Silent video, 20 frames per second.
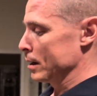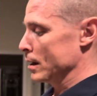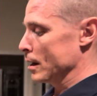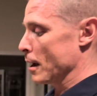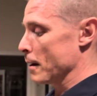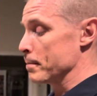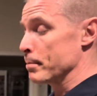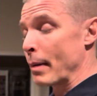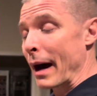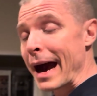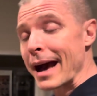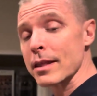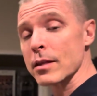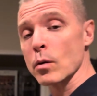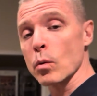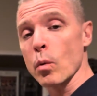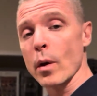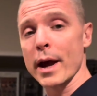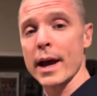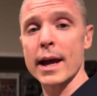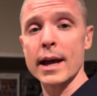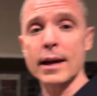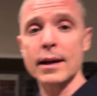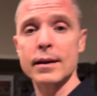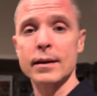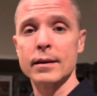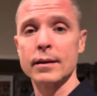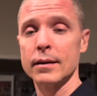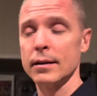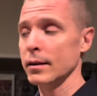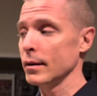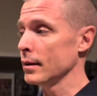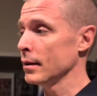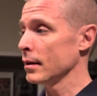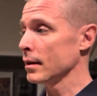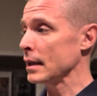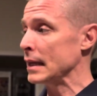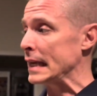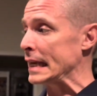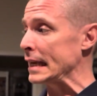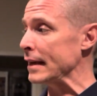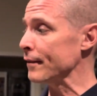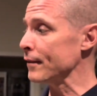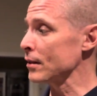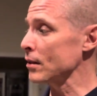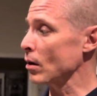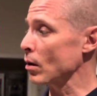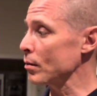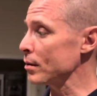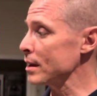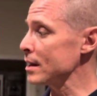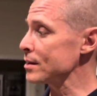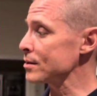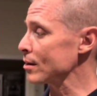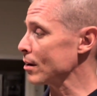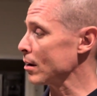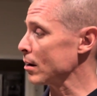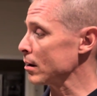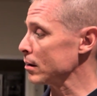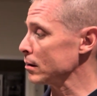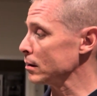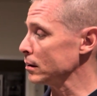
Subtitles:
And by the way, even though these are